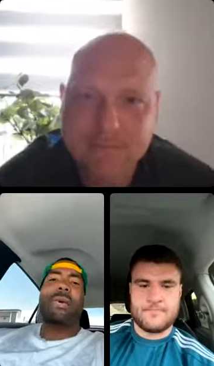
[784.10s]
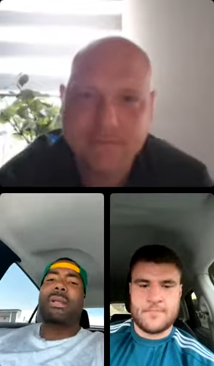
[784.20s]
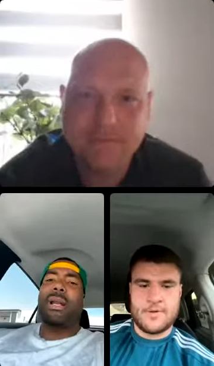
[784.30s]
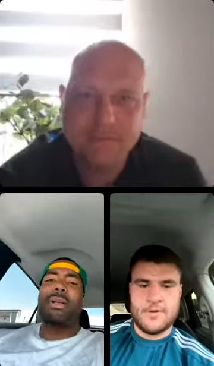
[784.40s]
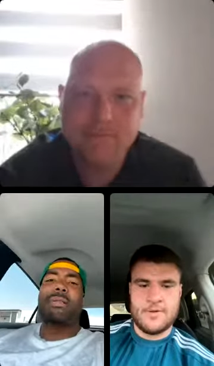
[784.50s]

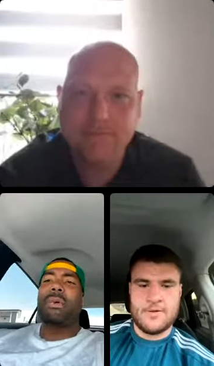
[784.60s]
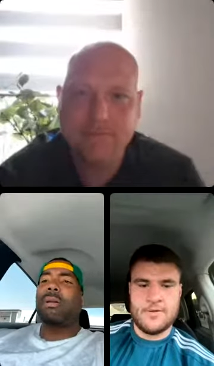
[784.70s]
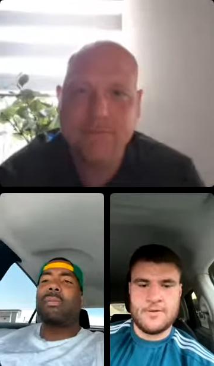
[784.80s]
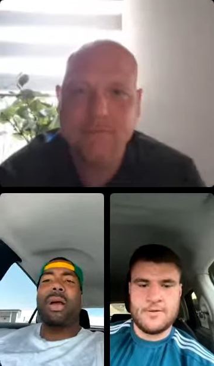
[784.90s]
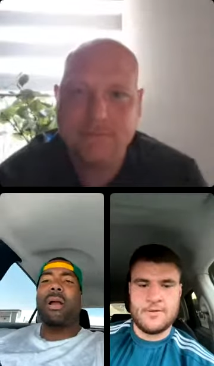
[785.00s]
Speaker 1: put that extra
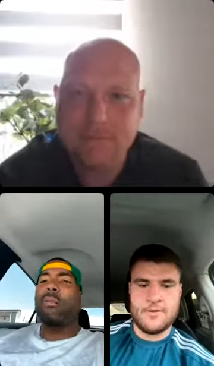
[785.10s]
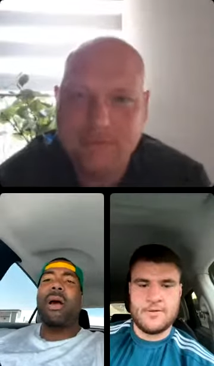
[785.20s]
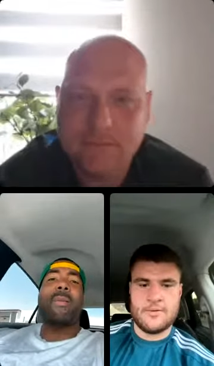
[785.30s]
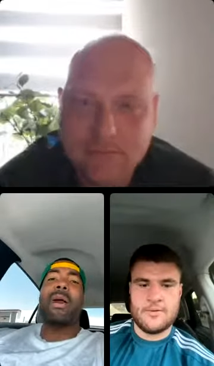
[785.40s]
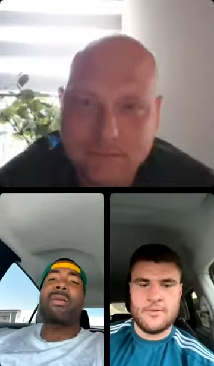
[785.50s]
money back on
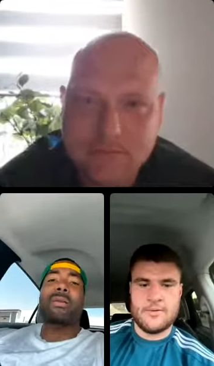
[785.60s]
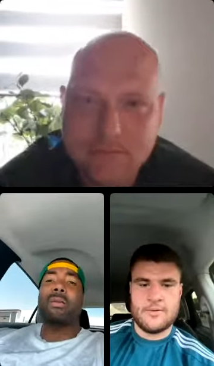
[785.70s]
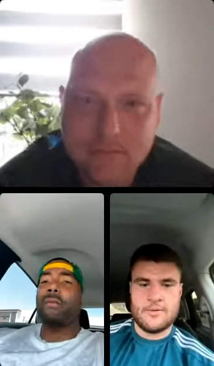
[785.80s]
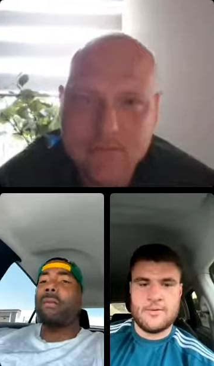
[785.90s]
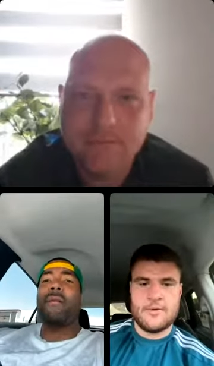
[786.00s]
my
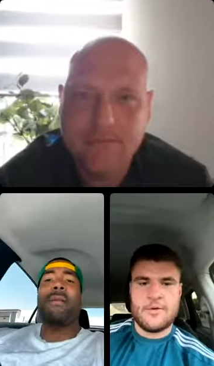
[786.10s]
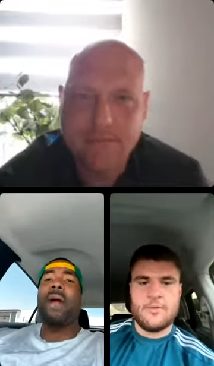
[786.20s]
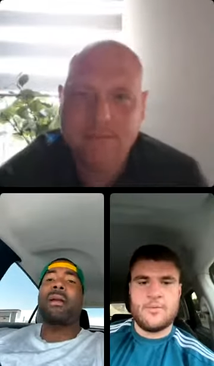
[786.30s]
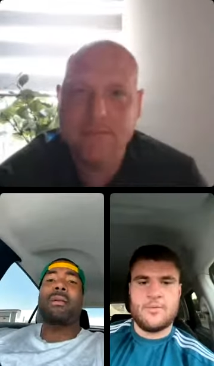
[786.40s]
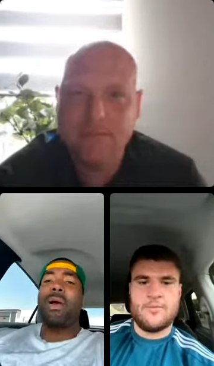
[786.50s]
purse for my
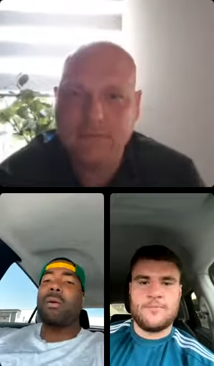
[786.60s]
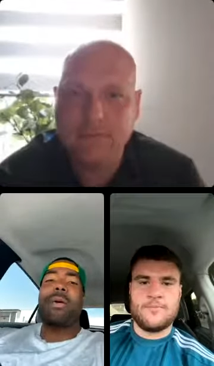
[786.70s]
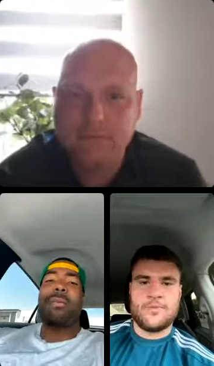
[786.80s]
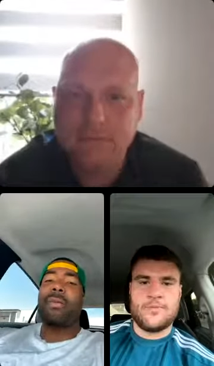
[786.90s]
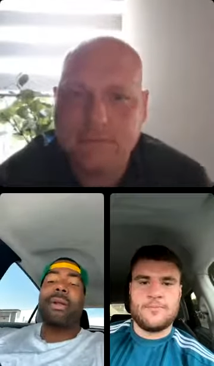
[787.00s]
flight because I'll
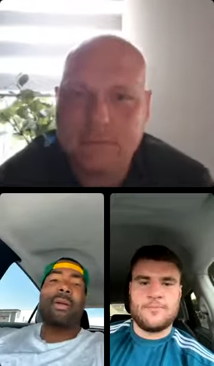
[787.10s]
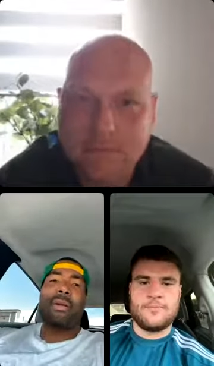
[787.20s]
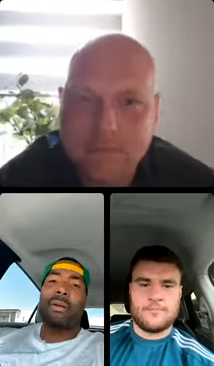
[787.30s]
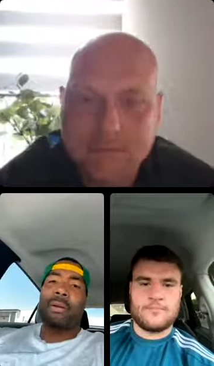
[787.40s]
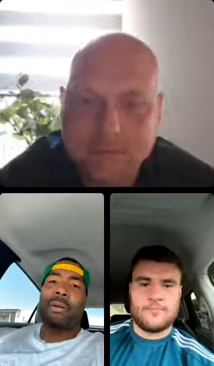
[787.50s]
already be there.
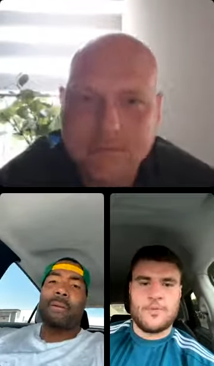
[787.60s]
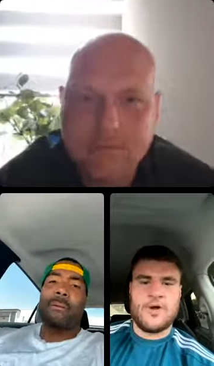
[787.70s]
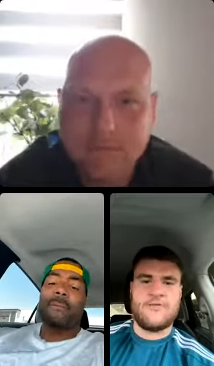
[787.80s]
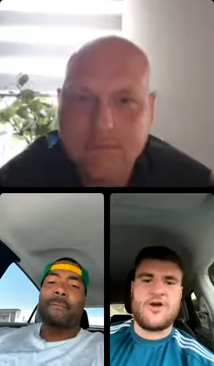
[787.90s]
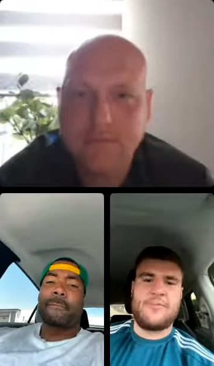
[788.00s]

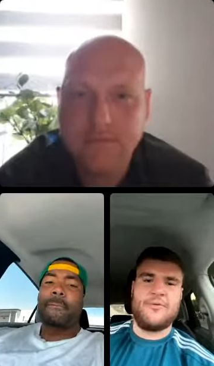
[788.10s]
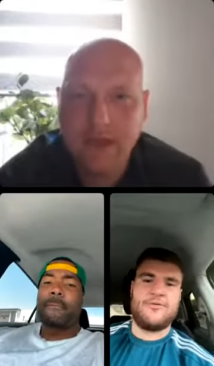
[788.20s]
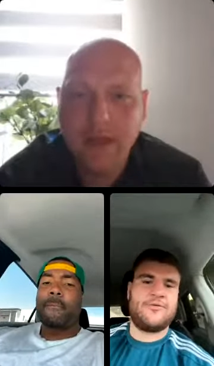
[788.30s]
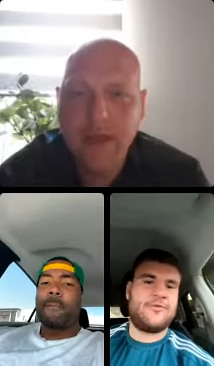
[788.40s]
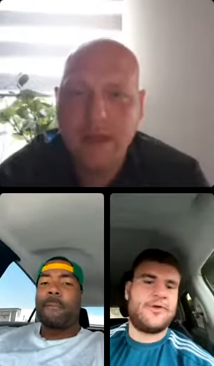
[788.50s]
Speaker 2: Whatever
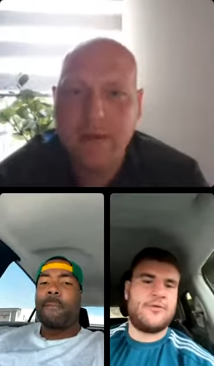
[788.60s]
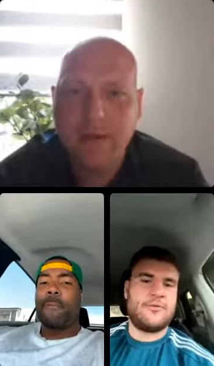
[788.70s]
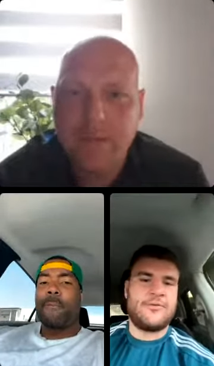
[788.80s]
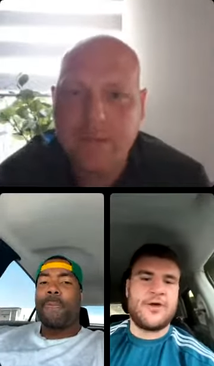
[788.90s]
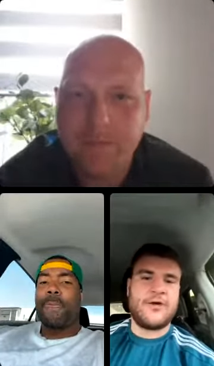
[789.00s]
happens, if we don't
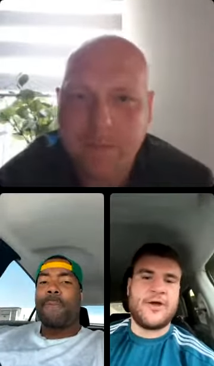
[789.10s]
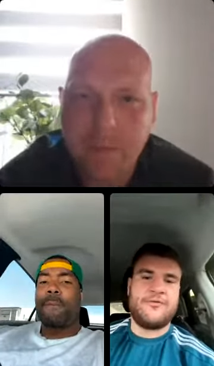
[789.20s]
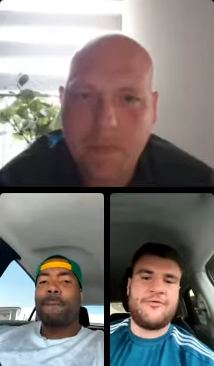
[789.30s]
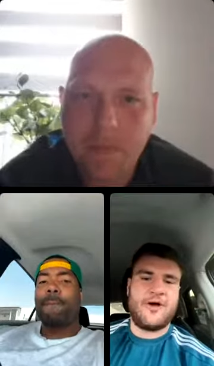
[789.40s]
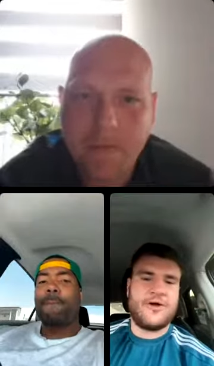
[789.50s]
if we don't get
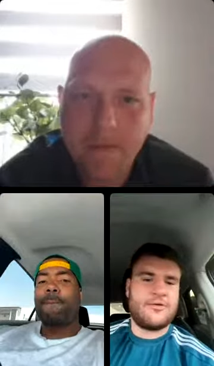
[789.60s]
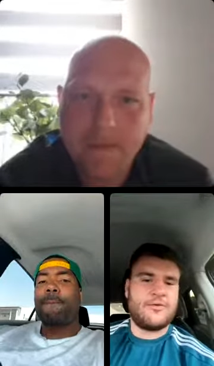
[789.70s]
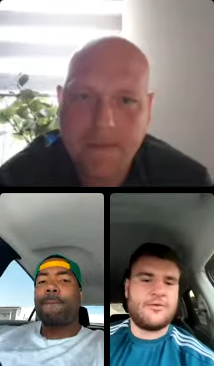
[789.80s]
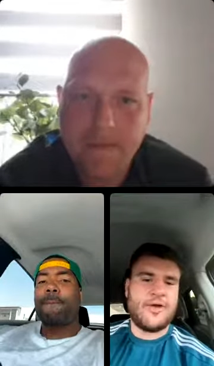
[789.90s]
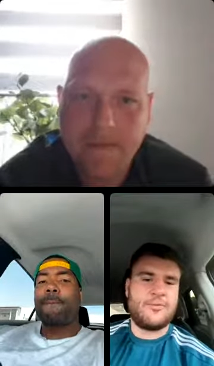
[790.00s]
the fight,
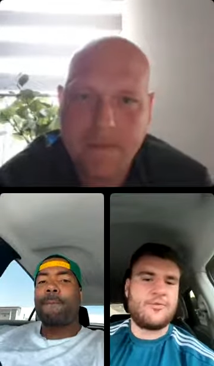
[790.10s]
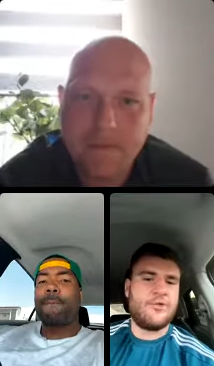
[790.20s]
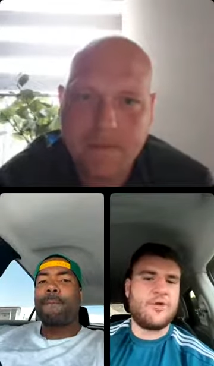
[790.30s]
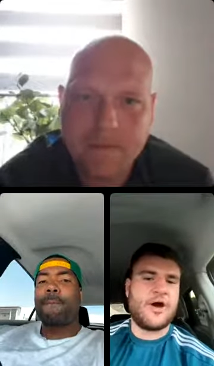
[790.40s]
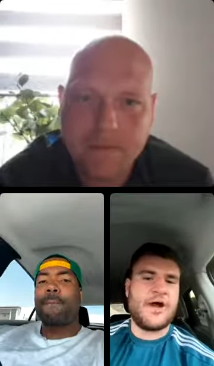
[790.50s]
you said we're
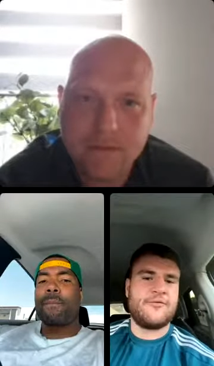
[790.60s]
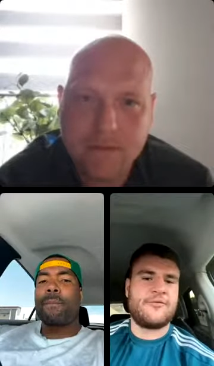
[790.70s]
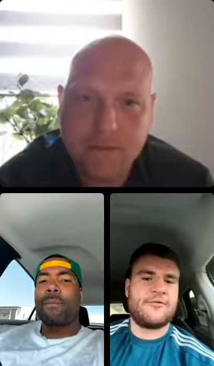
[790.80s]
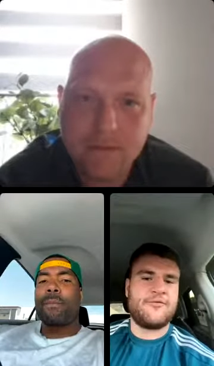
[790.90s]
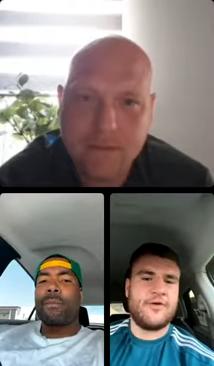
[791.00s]
still going out
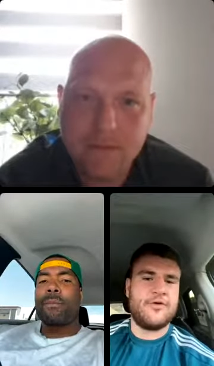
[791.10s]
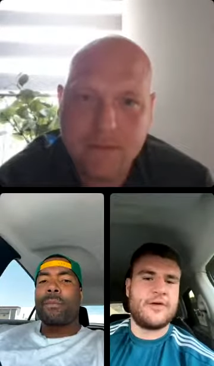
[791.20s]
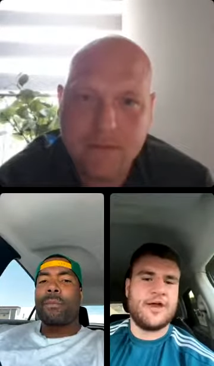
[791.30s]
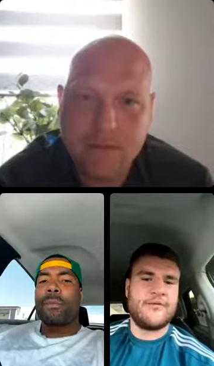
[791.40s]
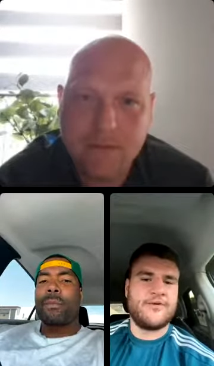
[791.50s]
for some food.
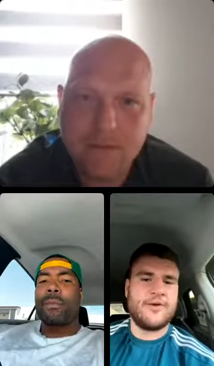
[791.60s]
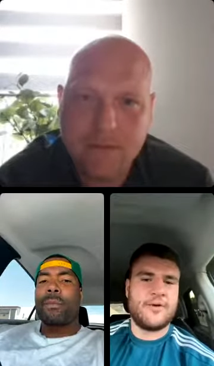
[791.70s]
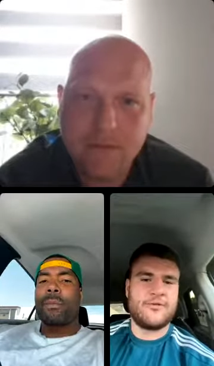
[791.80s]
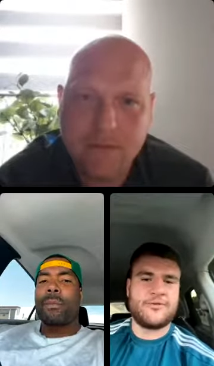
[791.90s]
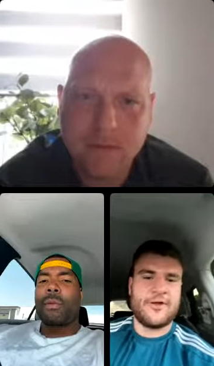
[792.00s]
You can have a
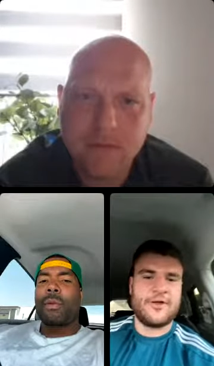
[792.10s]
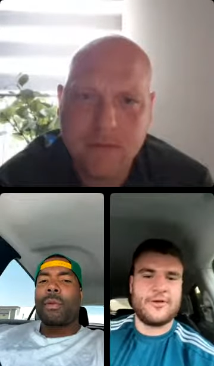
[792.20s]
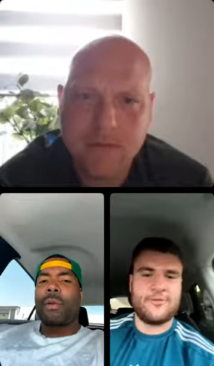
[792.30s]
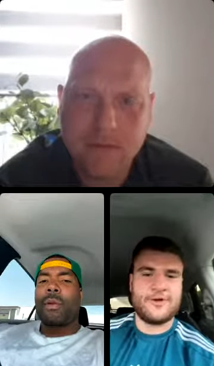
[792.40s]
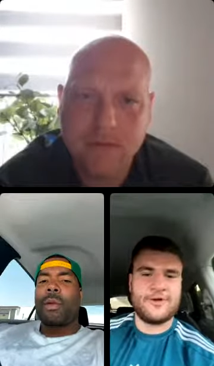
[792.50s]
T-bone steak,
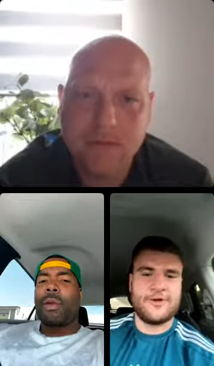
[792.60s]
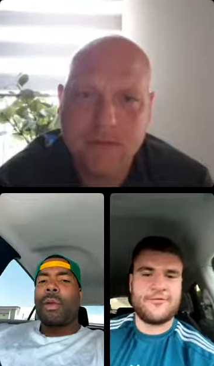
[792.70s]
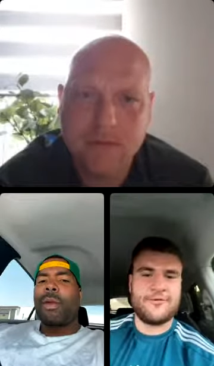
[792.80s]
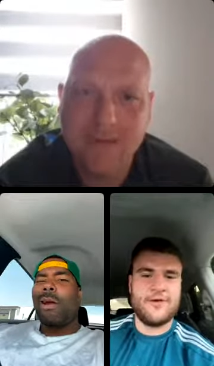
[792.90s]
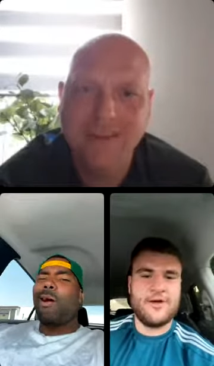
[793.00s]
and we can
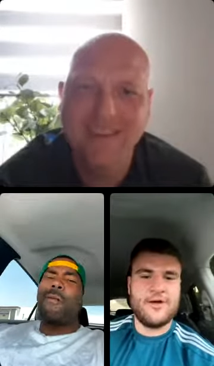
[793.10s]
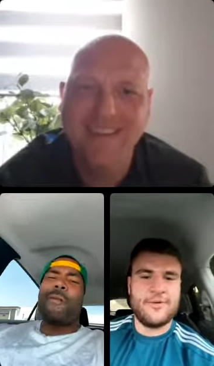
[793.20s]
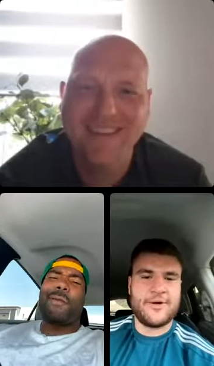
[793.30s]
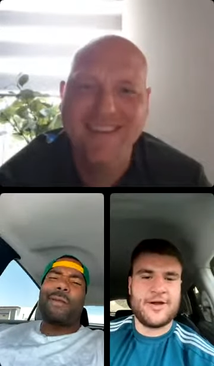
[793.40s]
have a oh for